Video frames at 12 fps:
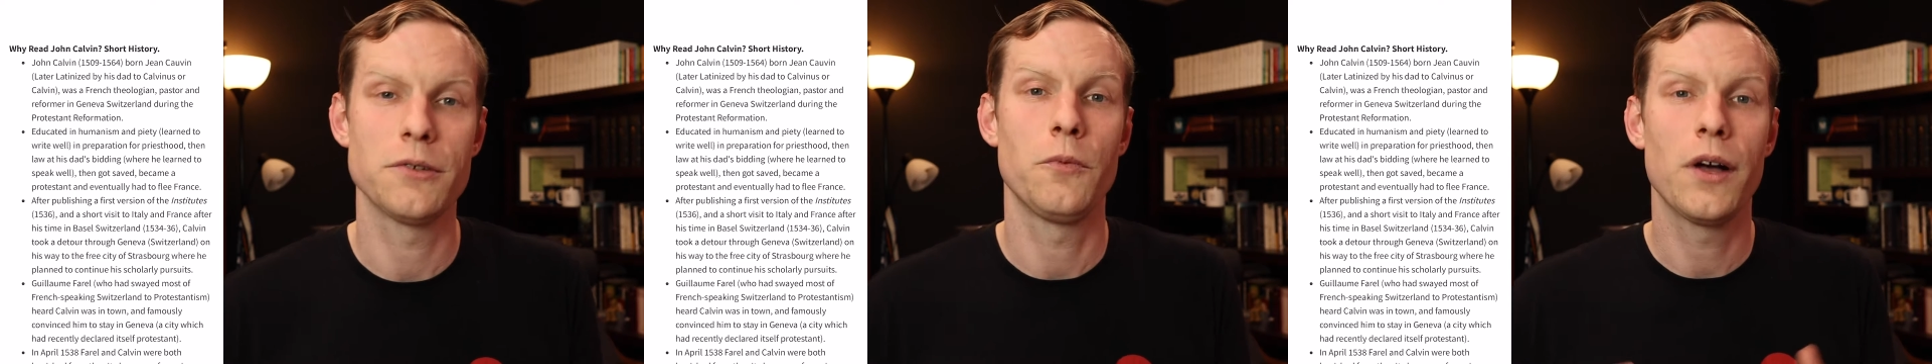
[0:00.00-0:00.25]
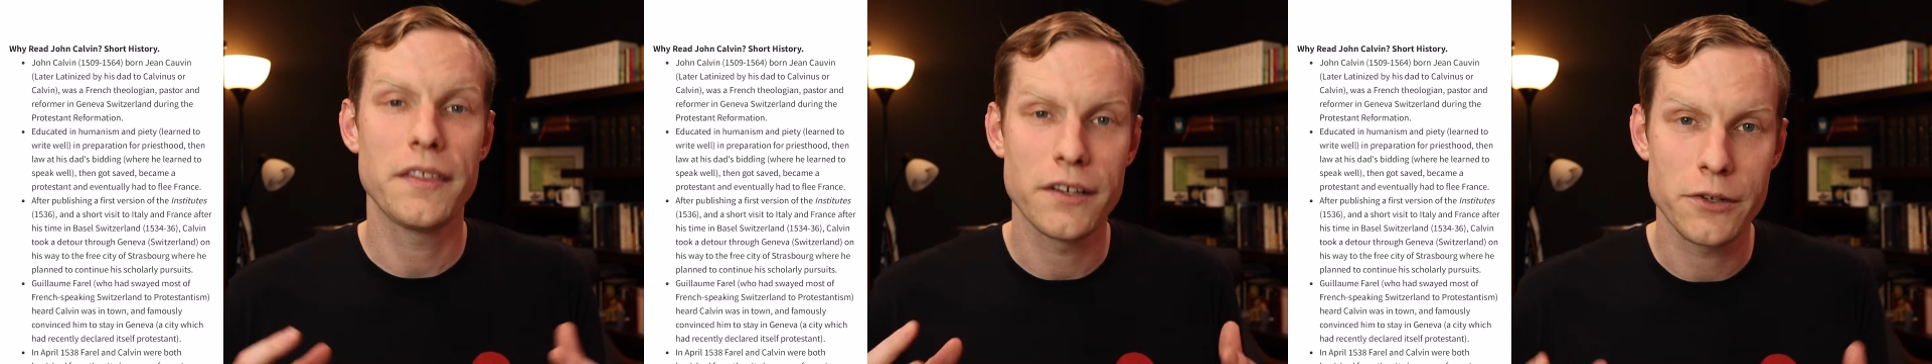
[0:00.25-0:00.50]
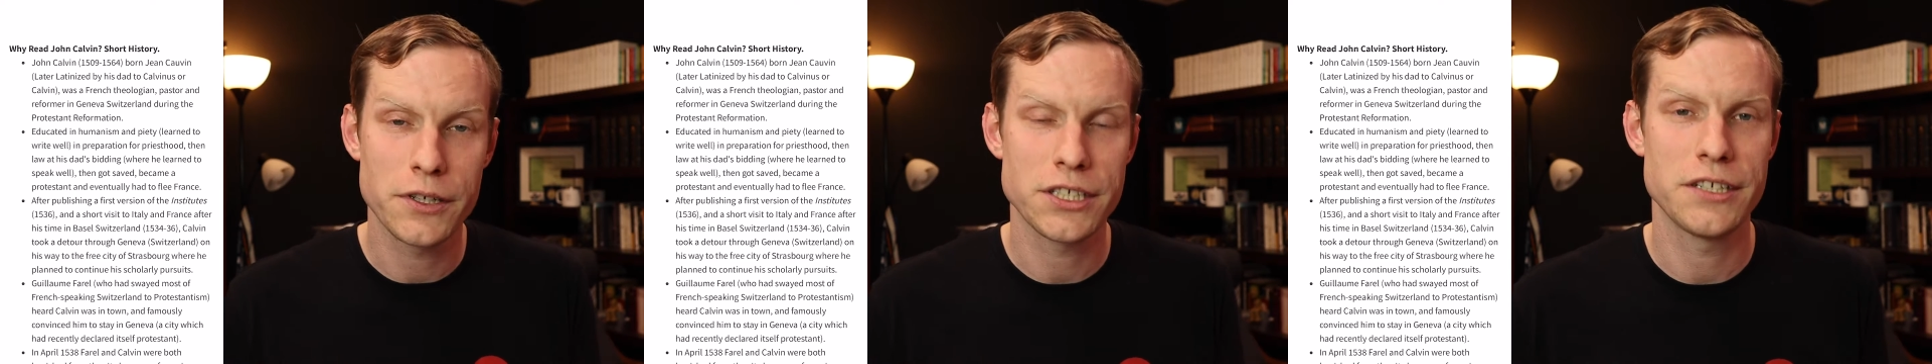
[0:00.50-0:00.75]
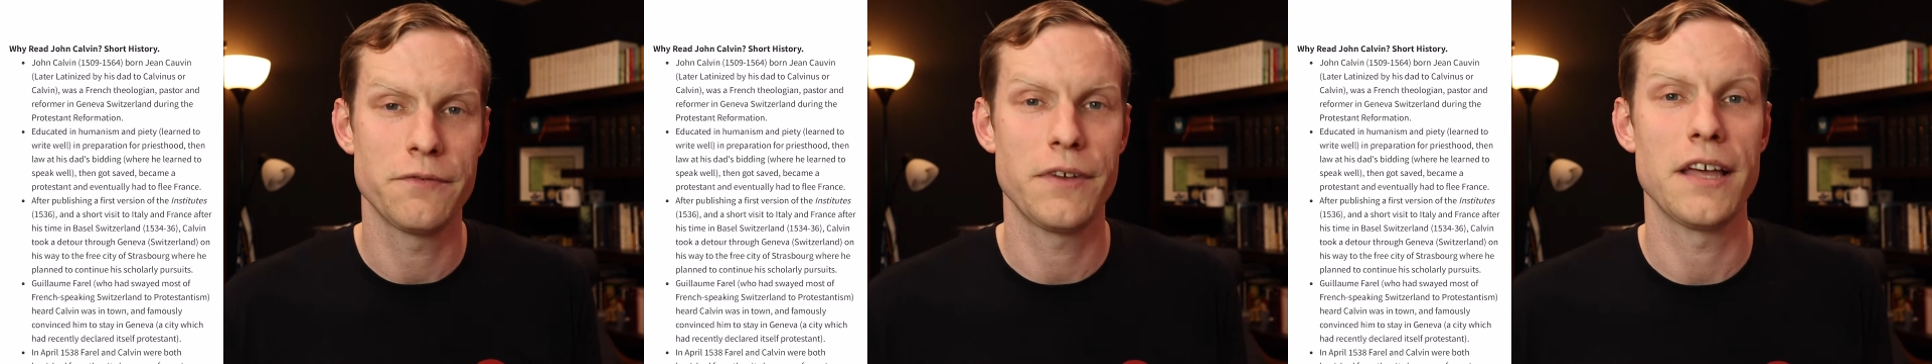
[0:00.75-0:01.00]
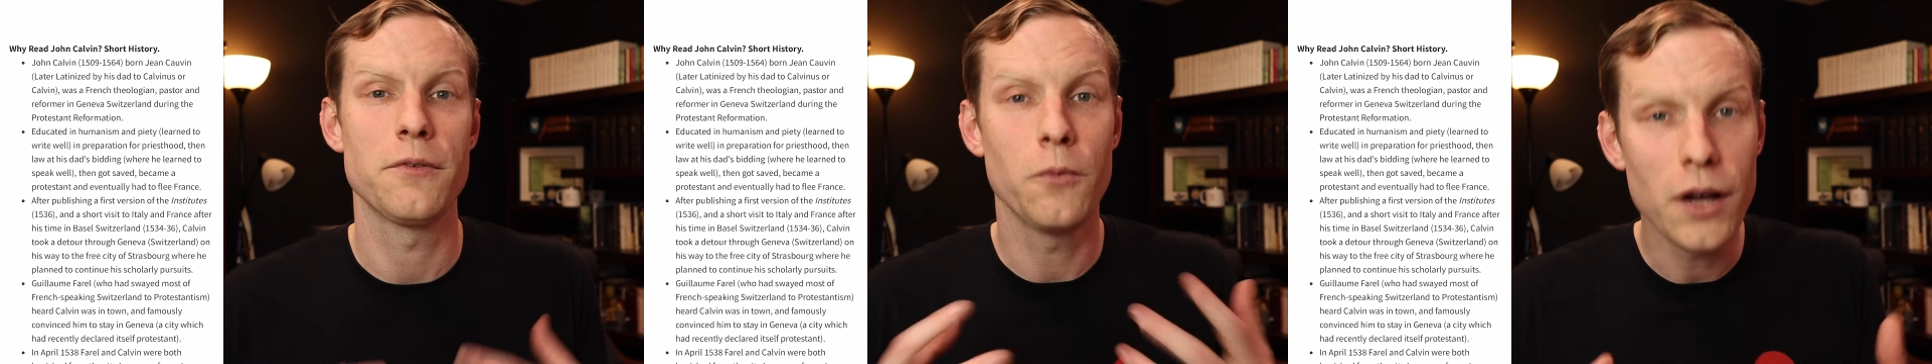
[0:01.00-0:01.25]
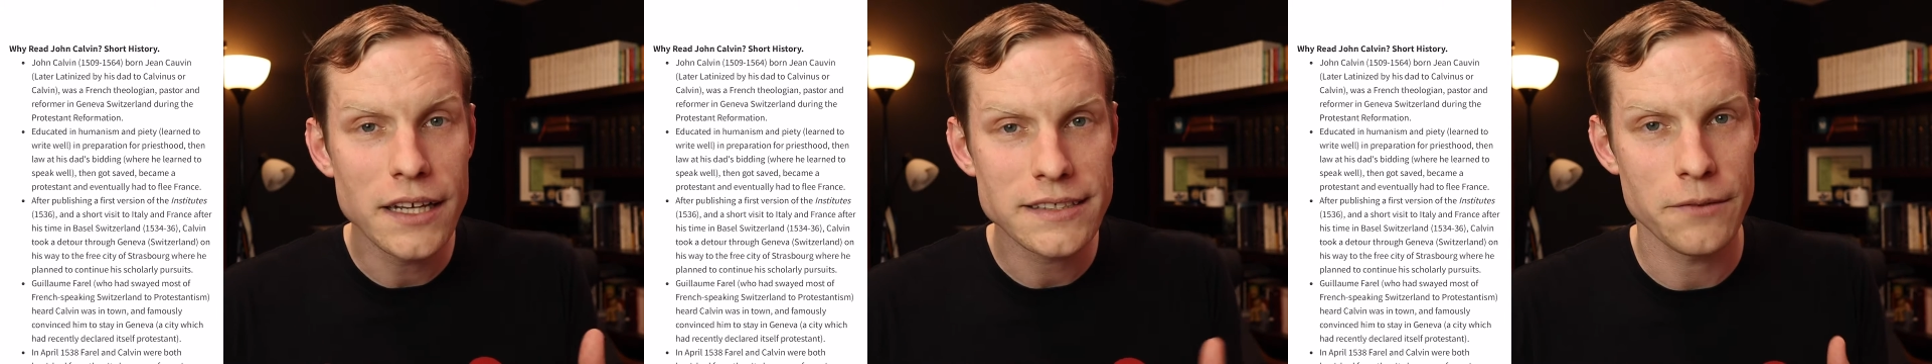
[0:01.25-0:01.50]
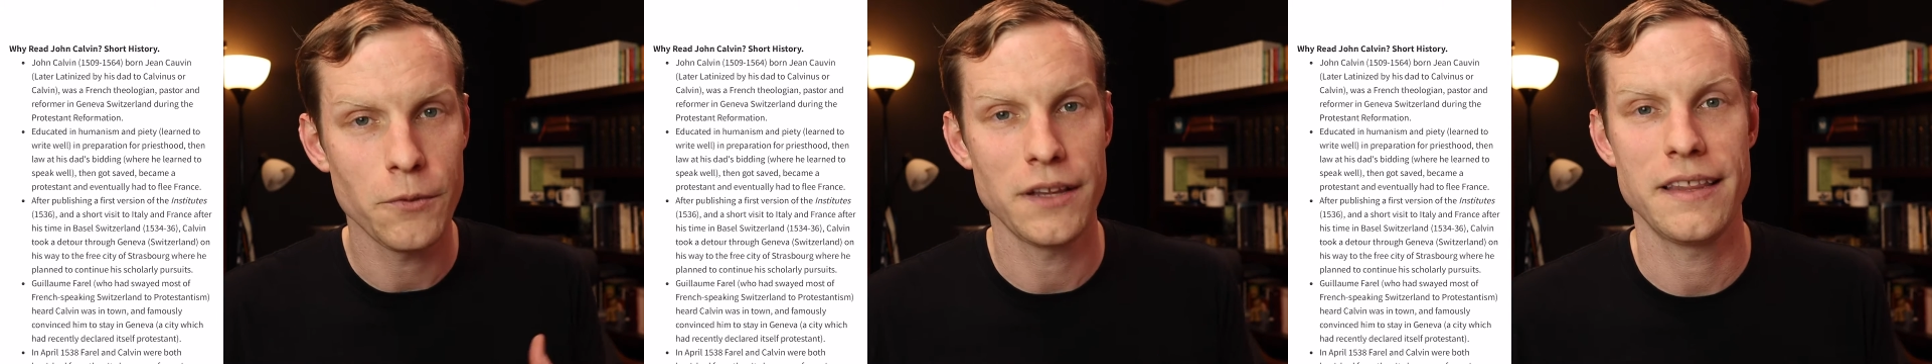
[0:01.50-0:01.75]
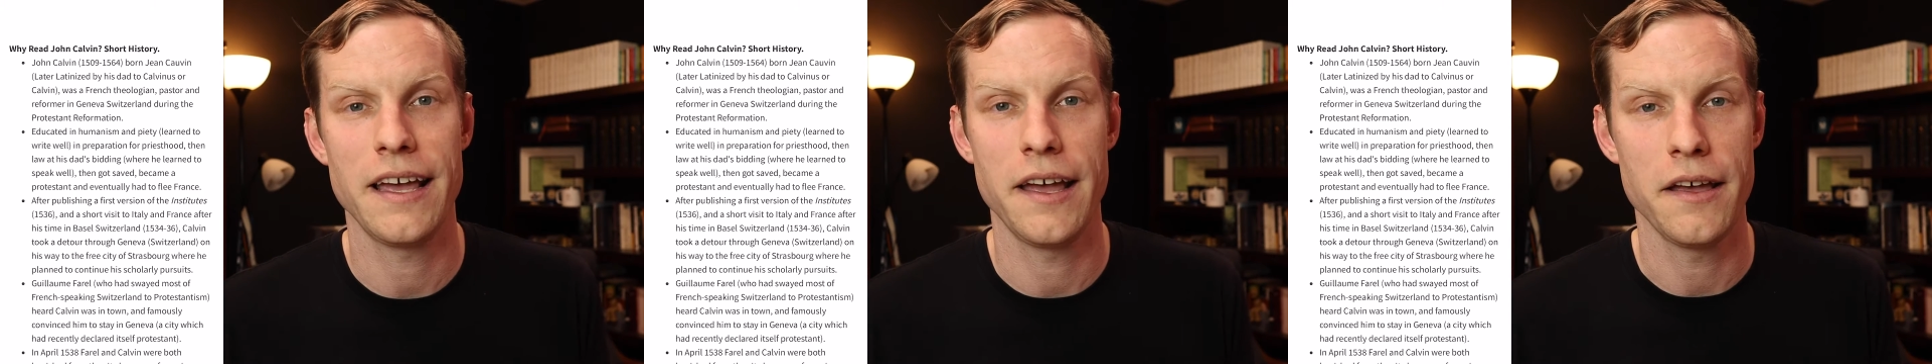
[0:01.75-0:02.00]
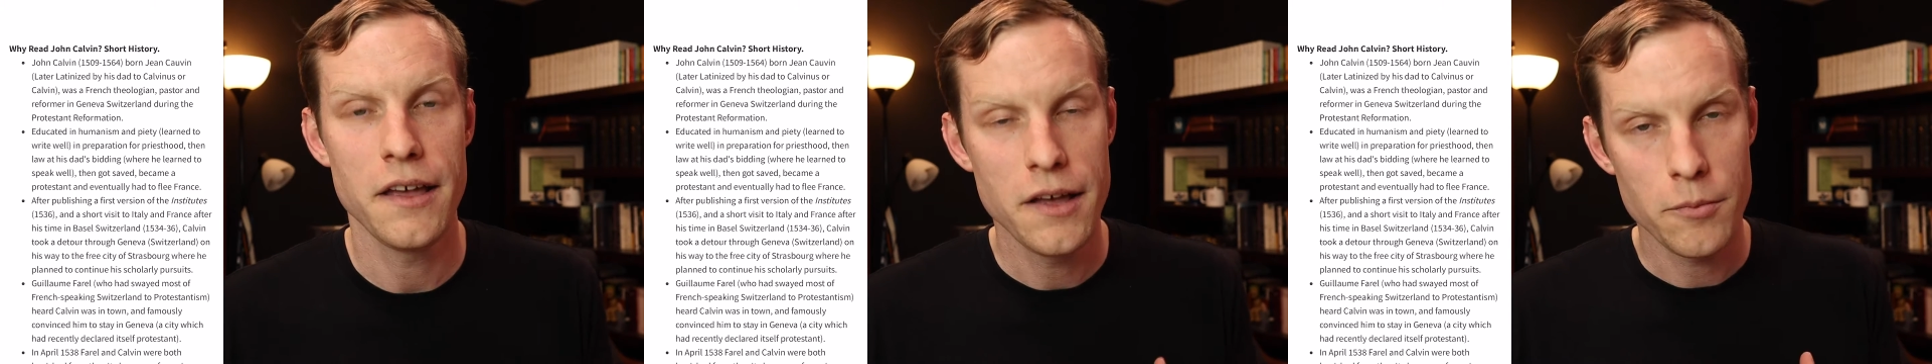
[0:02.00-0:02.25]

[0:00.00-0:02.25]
what the Christian faith was and what they